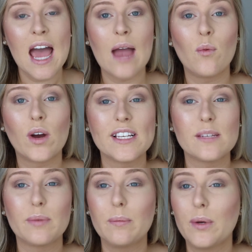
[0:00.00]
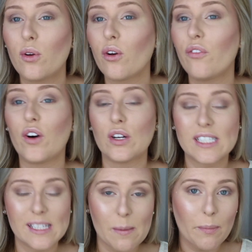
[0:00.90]
I want it to be beautiful,
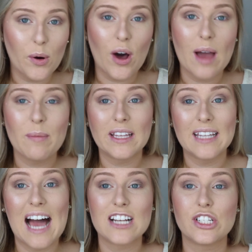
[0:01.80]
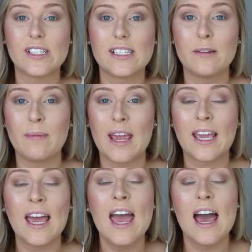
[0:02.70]
simple, and my lashes to
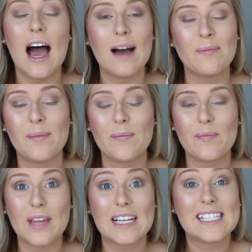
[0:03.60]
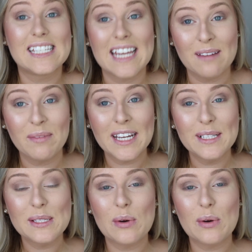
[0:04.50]
make a statement.